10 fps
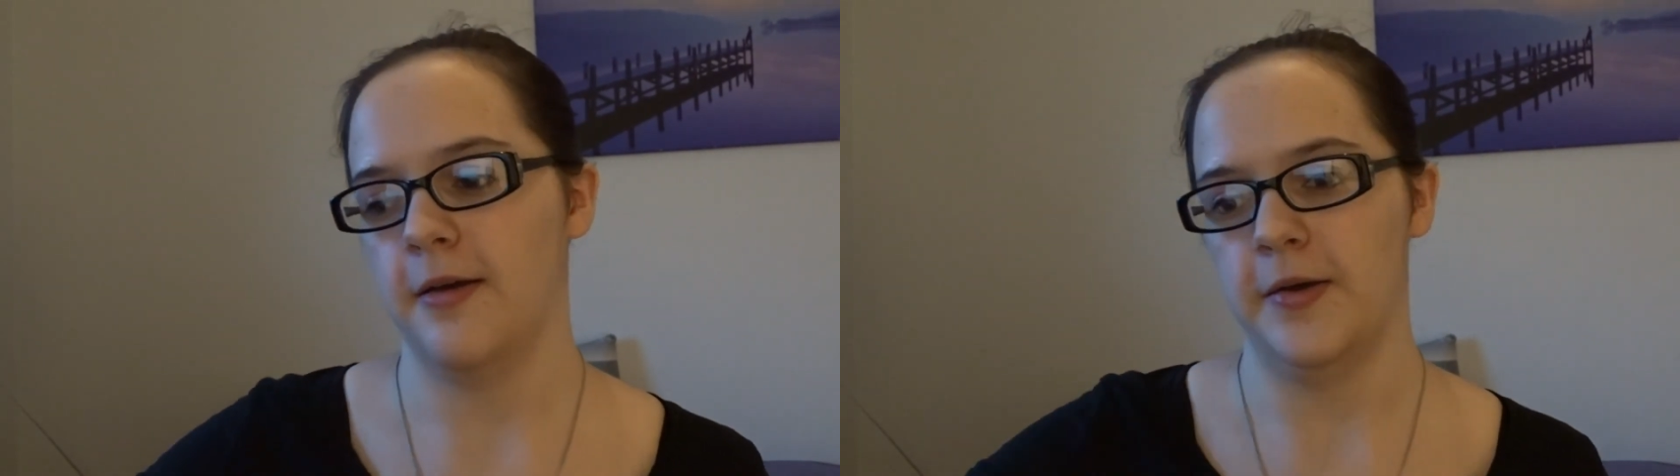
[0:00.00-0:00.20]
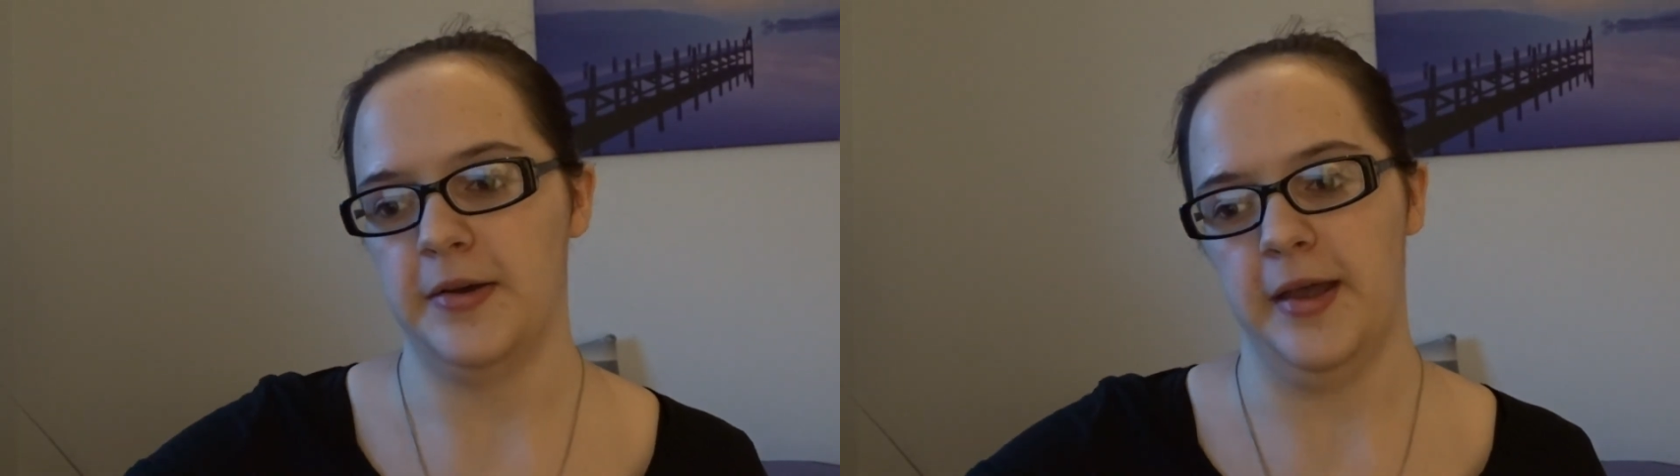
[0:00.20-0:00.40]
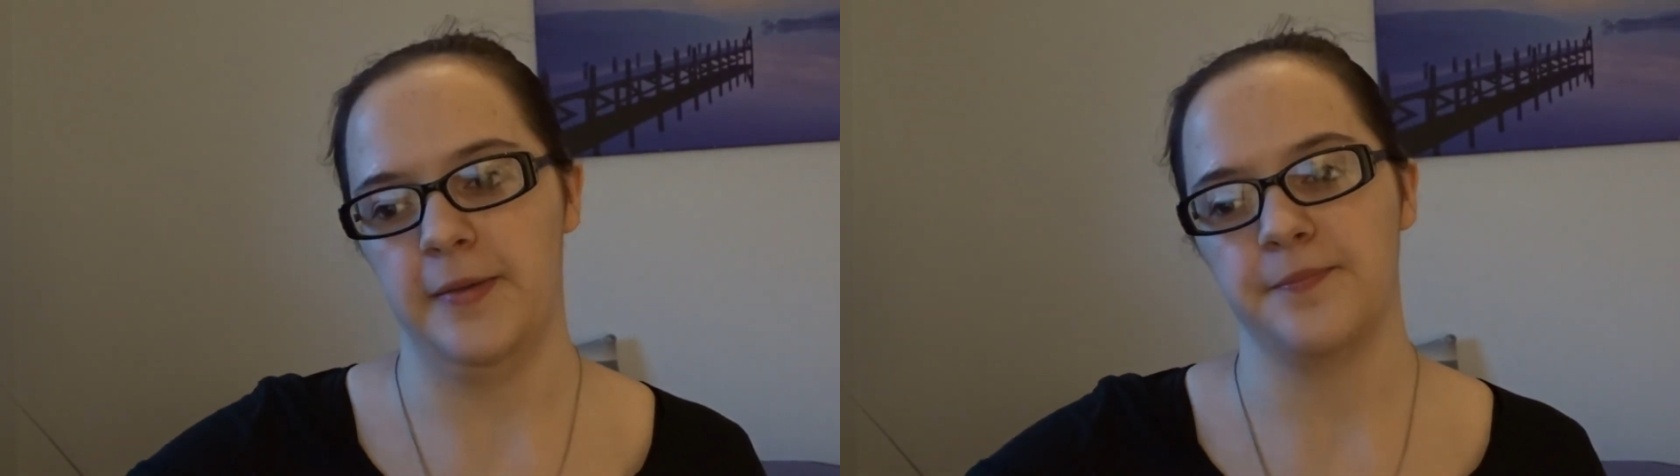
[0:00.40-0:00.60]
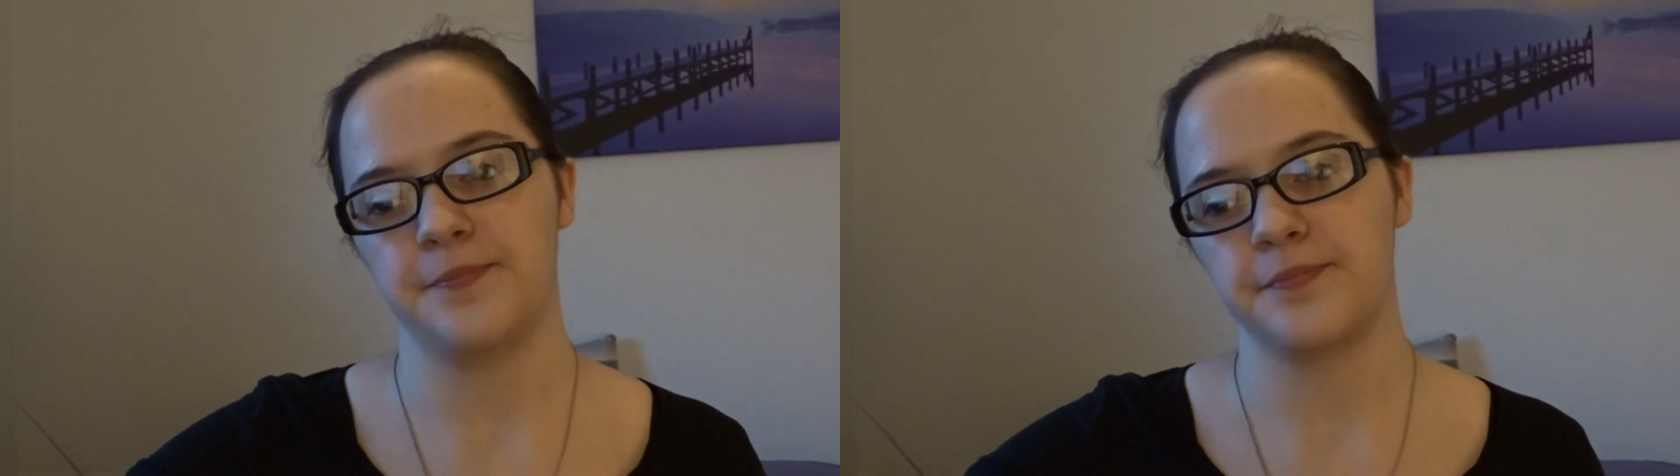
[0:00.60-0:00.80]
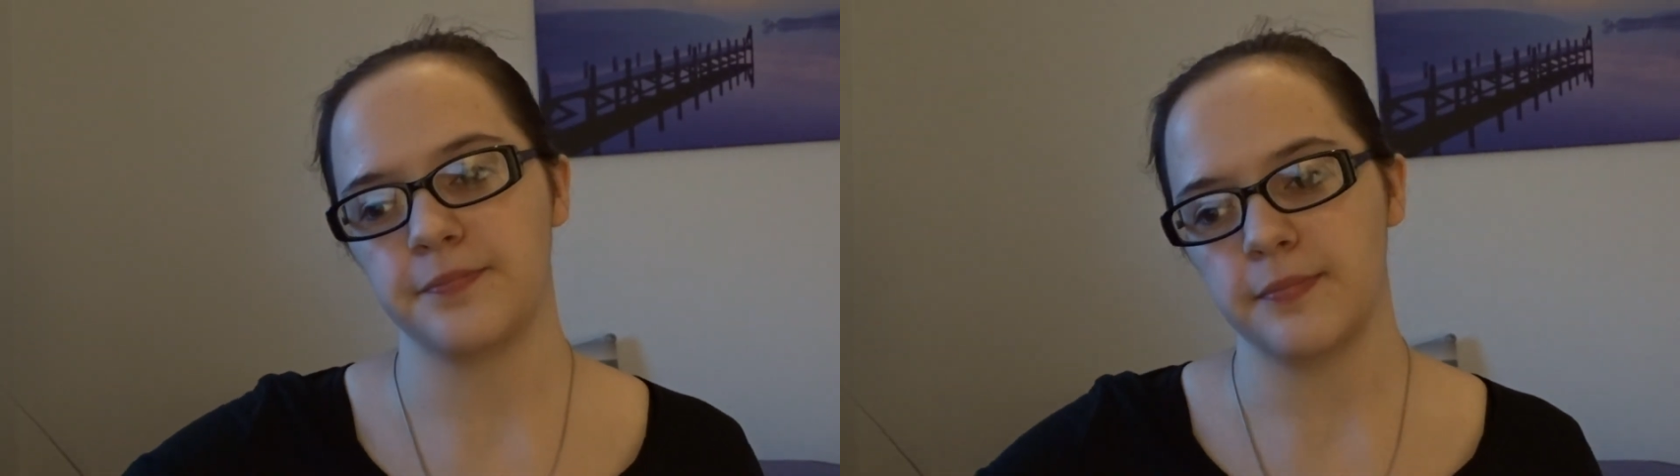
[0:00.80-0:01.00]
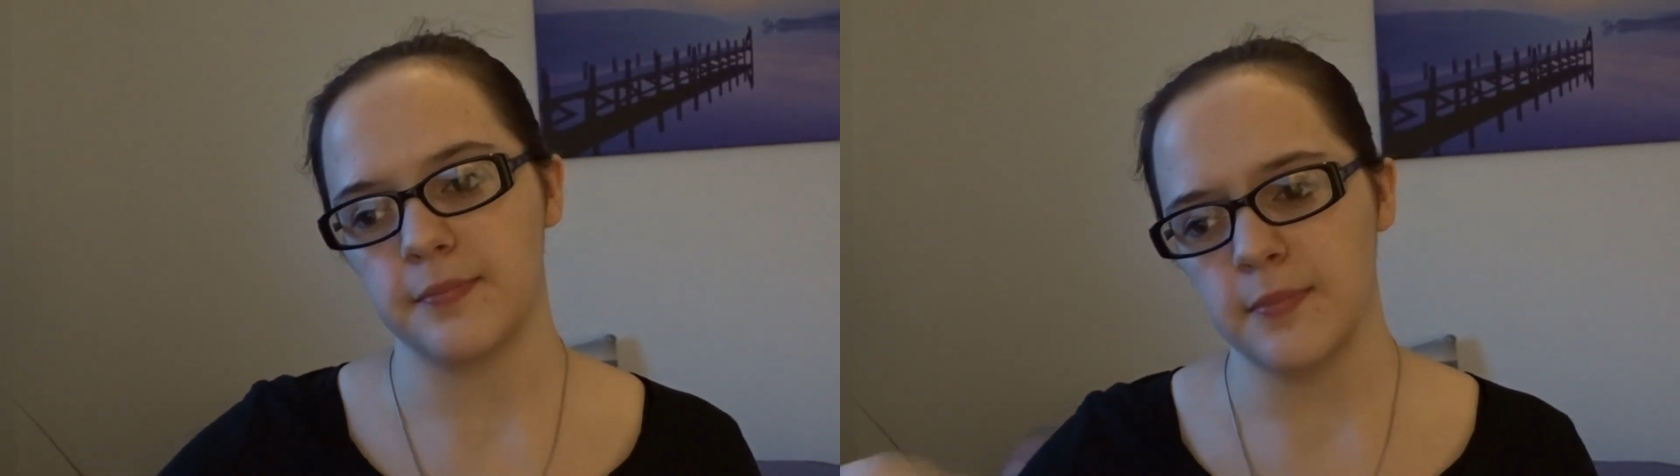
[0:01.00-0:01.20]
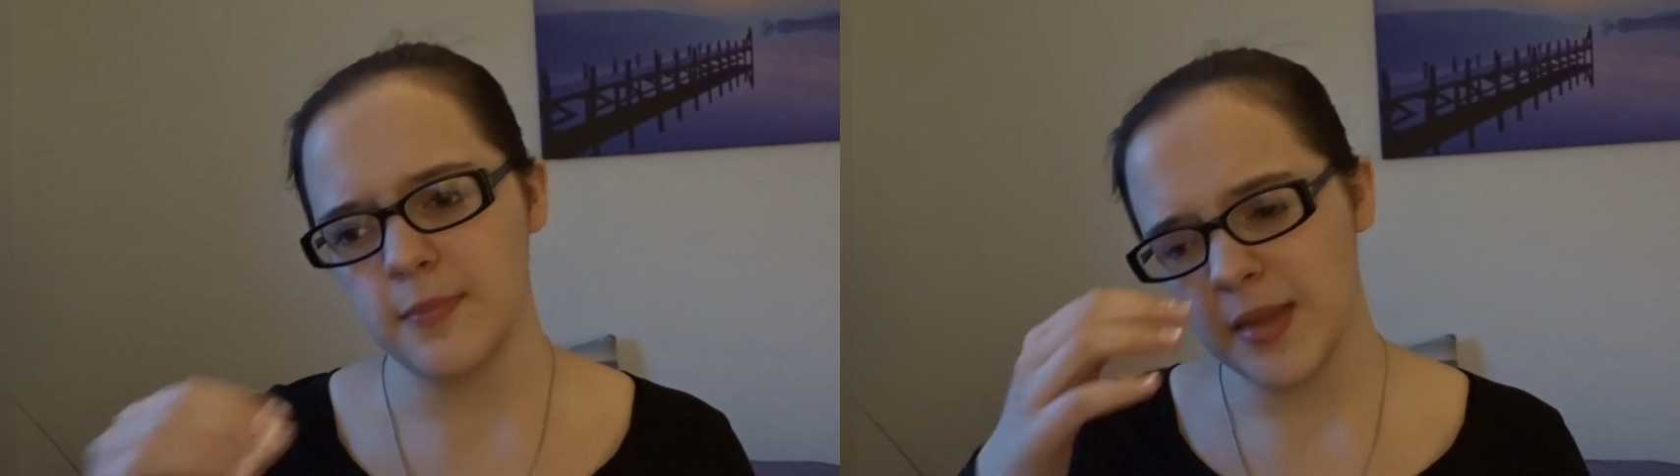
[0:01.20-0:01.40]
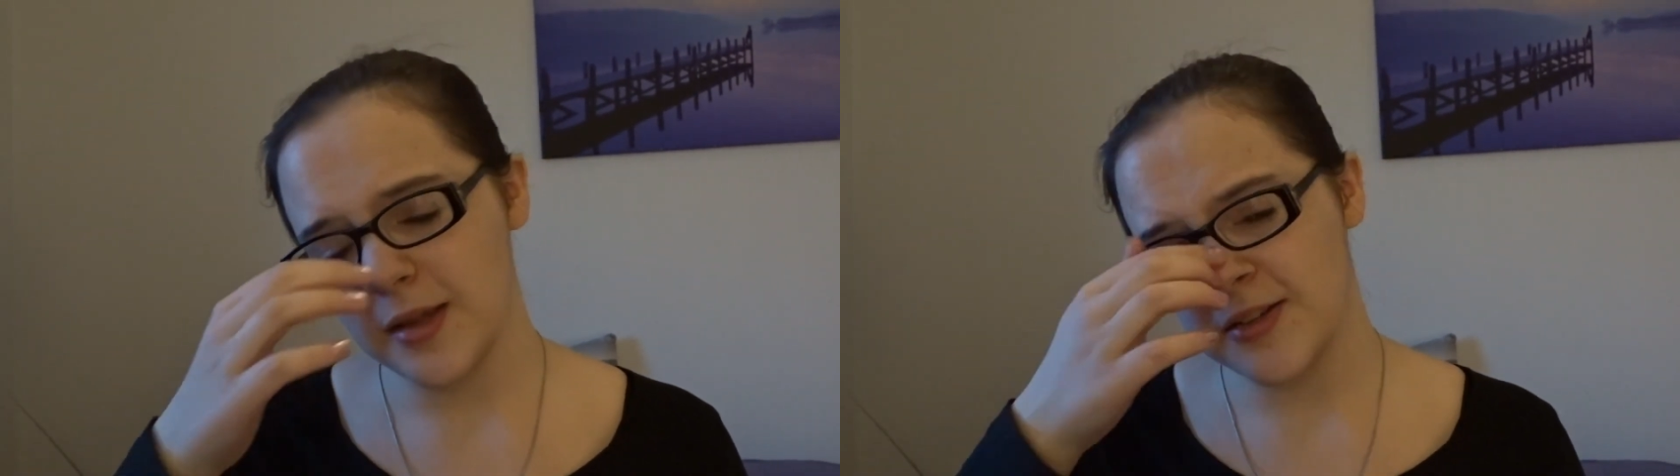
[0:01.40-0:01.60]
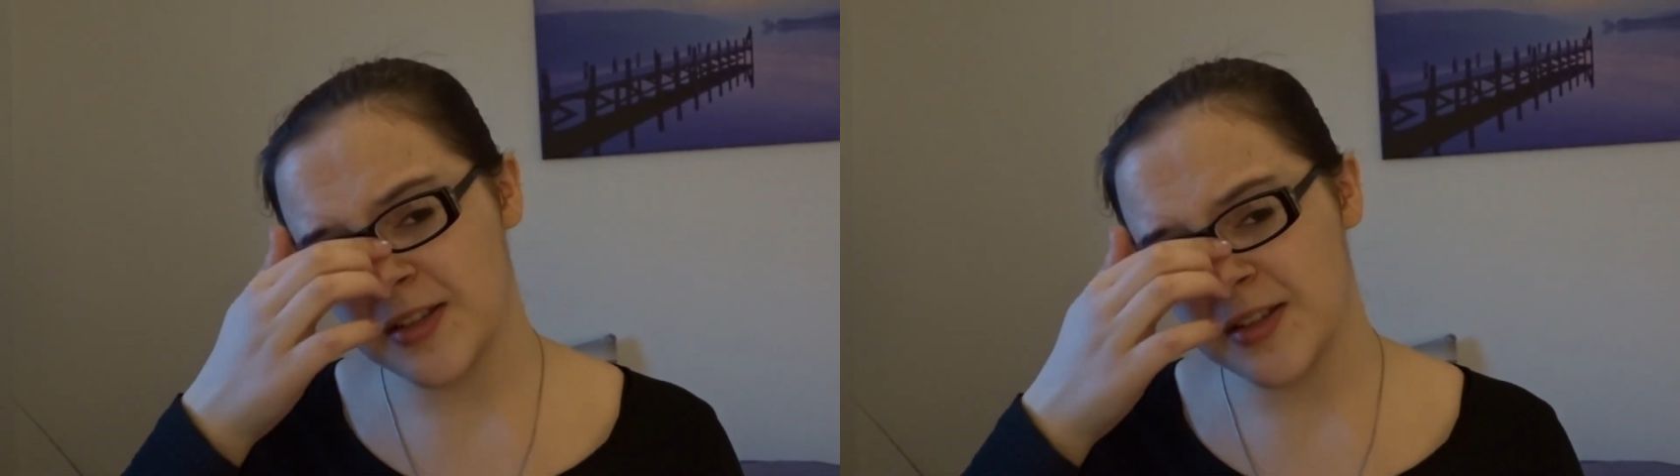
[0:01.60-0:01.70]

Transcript: Okay, so